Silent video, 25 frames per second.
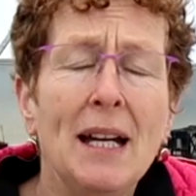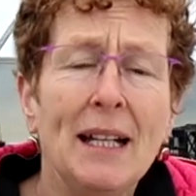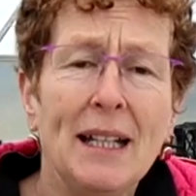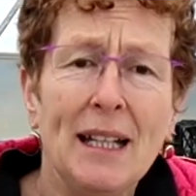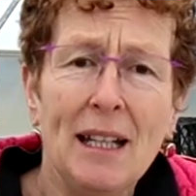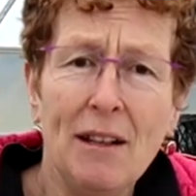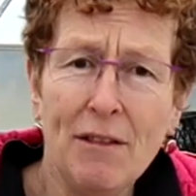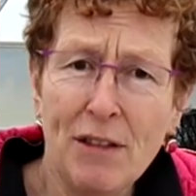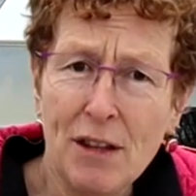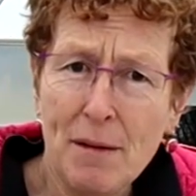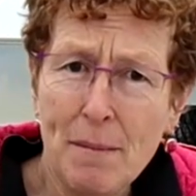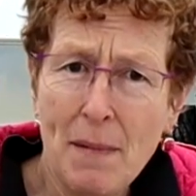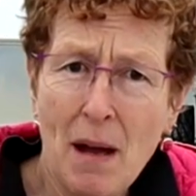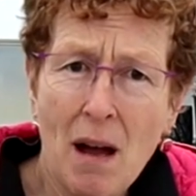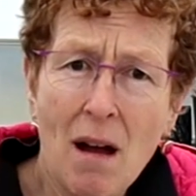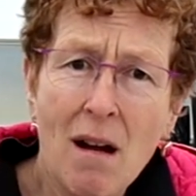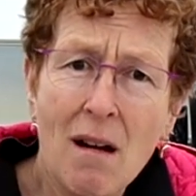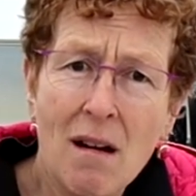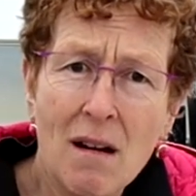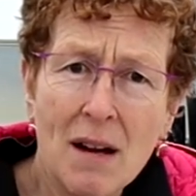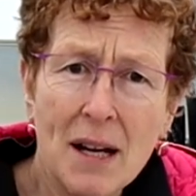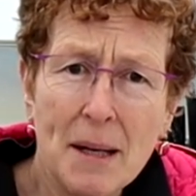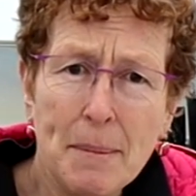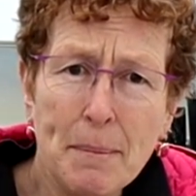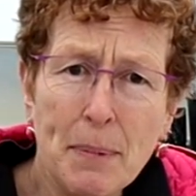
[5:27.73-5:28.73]
Give them a
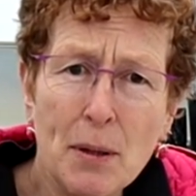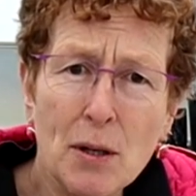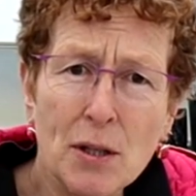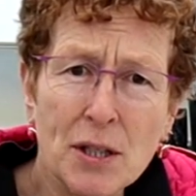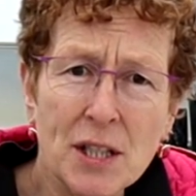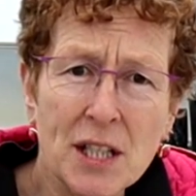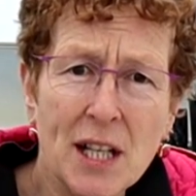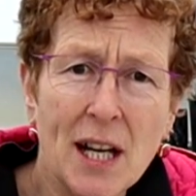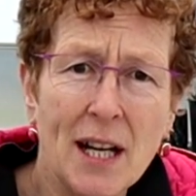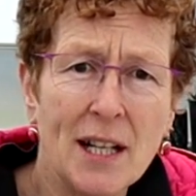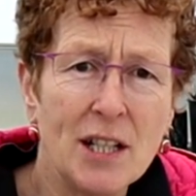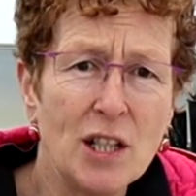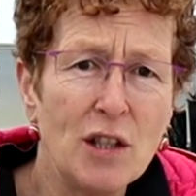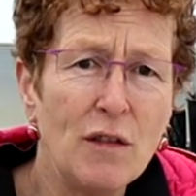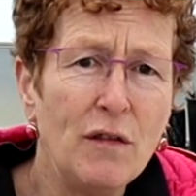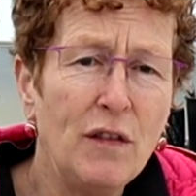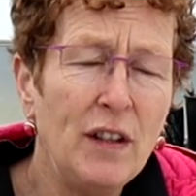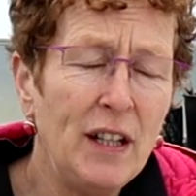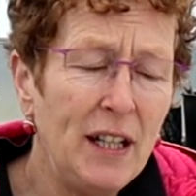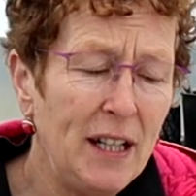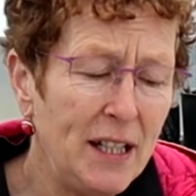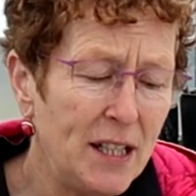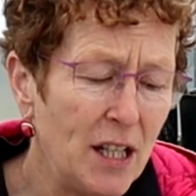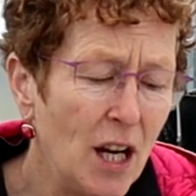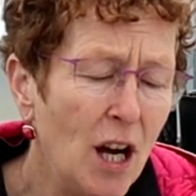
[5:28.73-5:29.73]
high potash
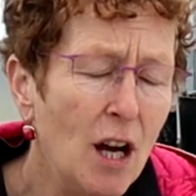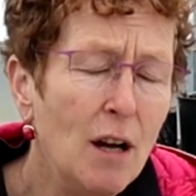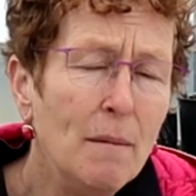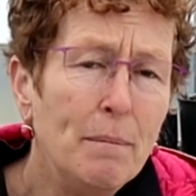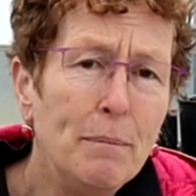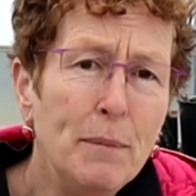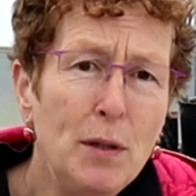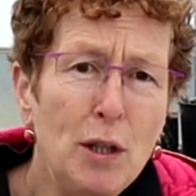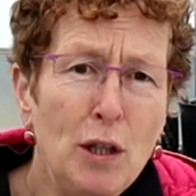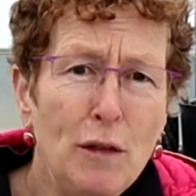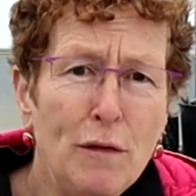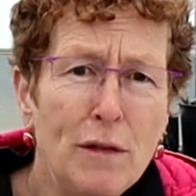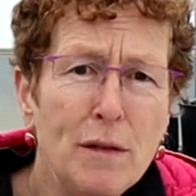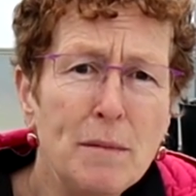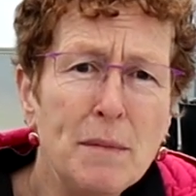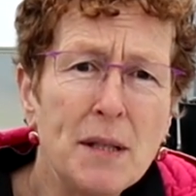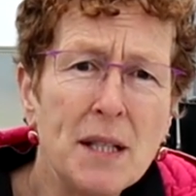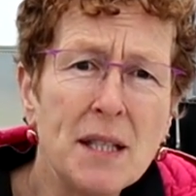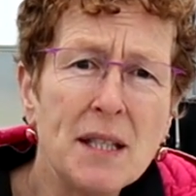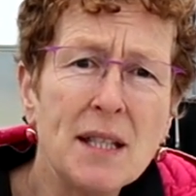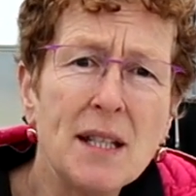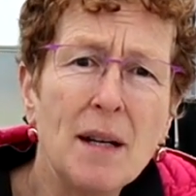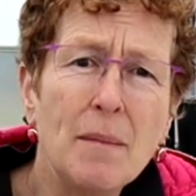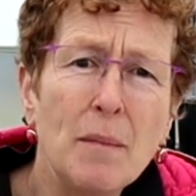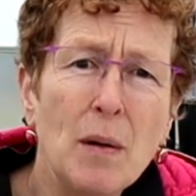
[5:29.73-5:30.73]
feed, move them
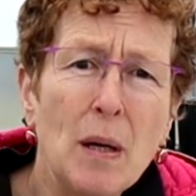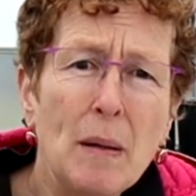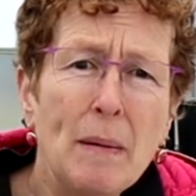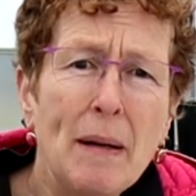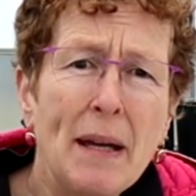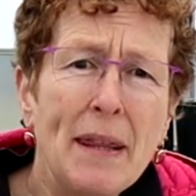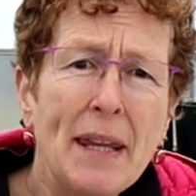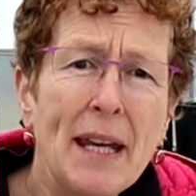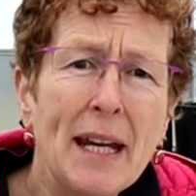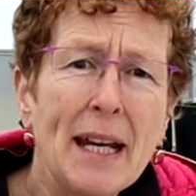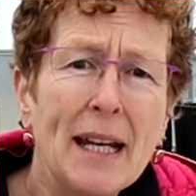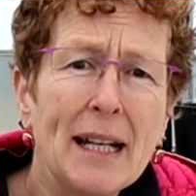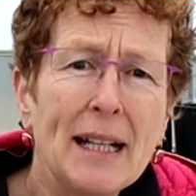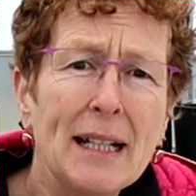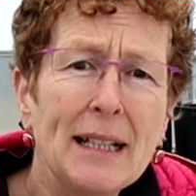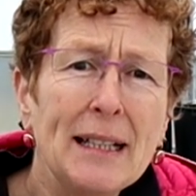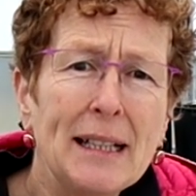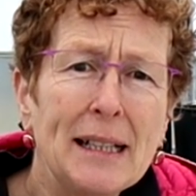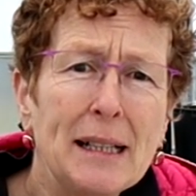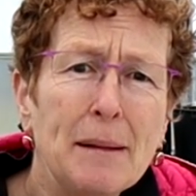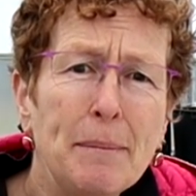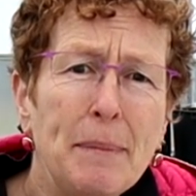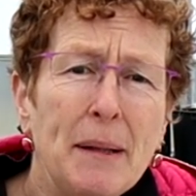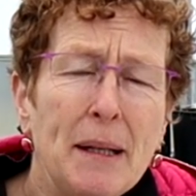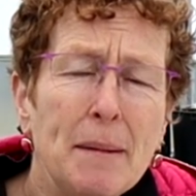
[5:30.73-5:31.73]
to somewhere where they get a
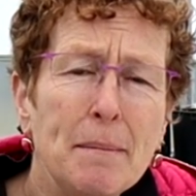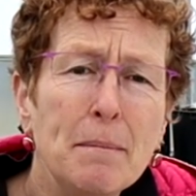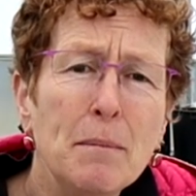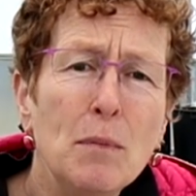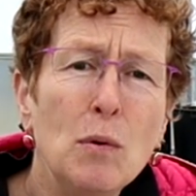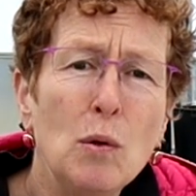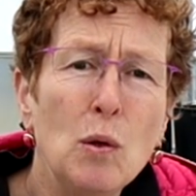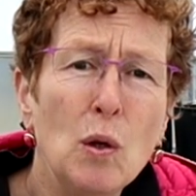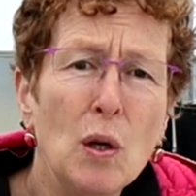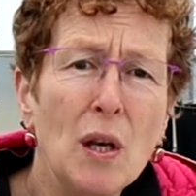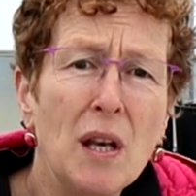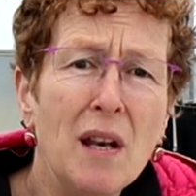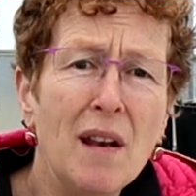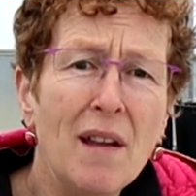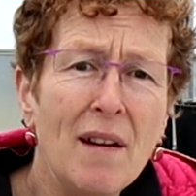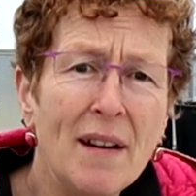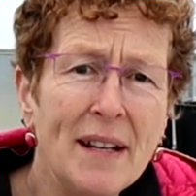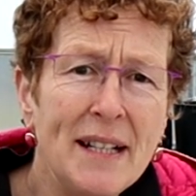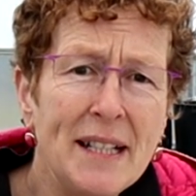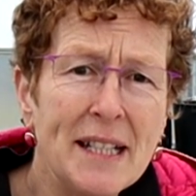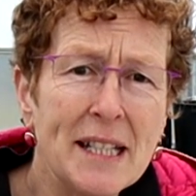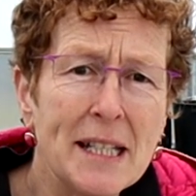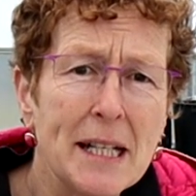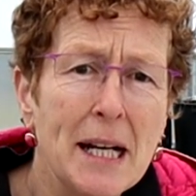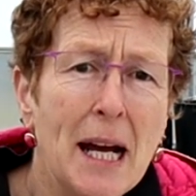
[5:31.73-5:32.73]
little bit more
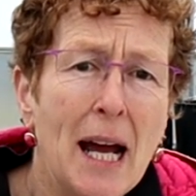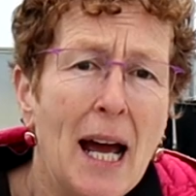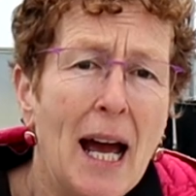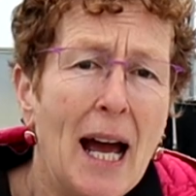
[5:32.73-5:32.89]
light,